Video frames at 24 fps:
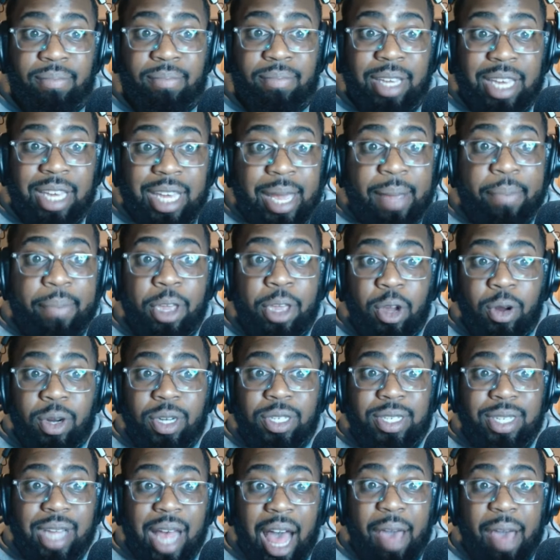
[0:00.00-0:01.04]
Keeping your
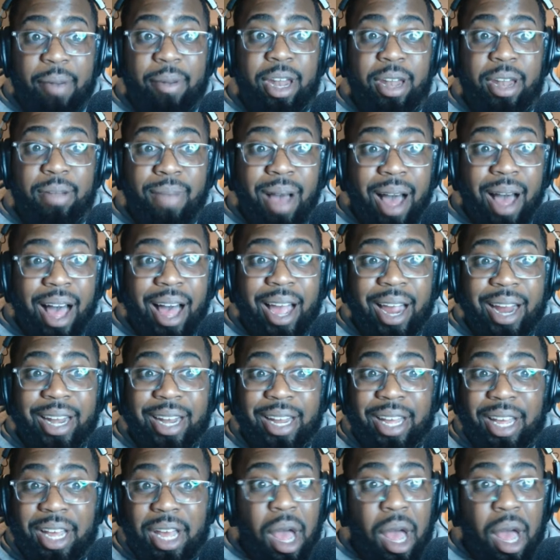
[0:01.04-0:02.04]
assignment in mind,